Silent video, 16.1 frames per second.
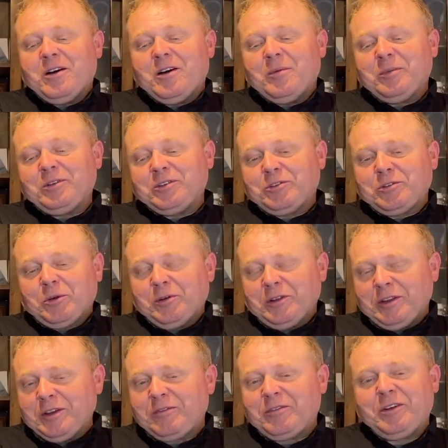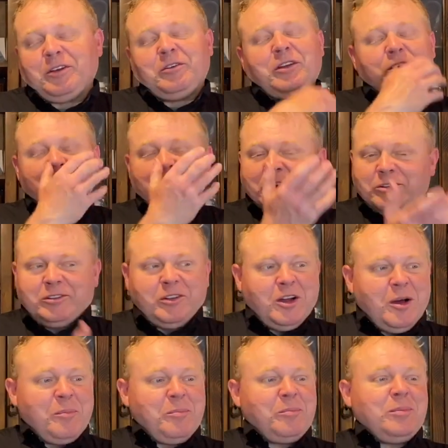which is totally different. You get dressed
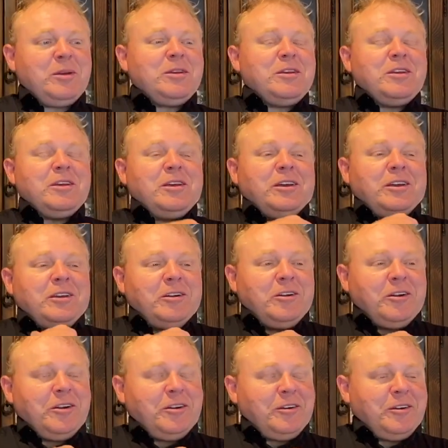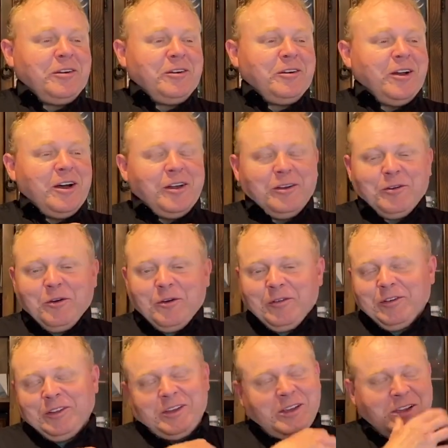up, you know, you're not
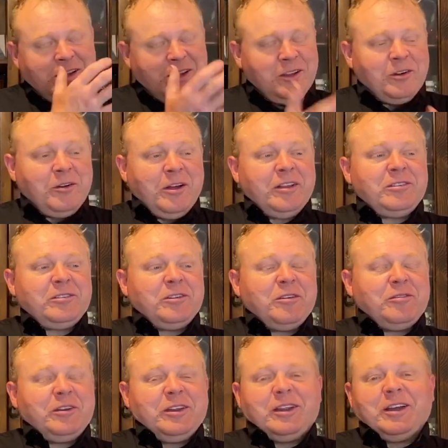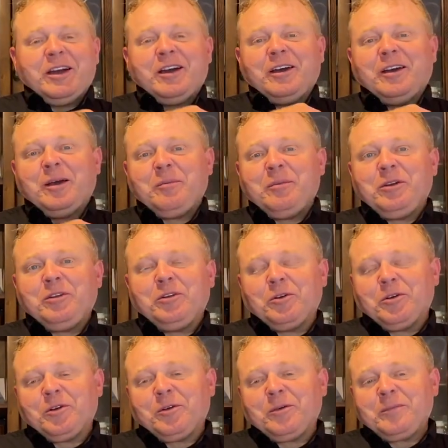over the heat and all that stuff like that. I mean,
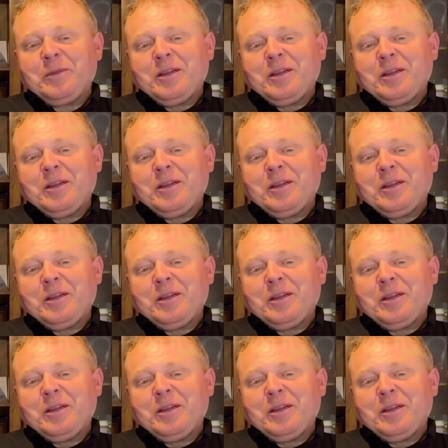you're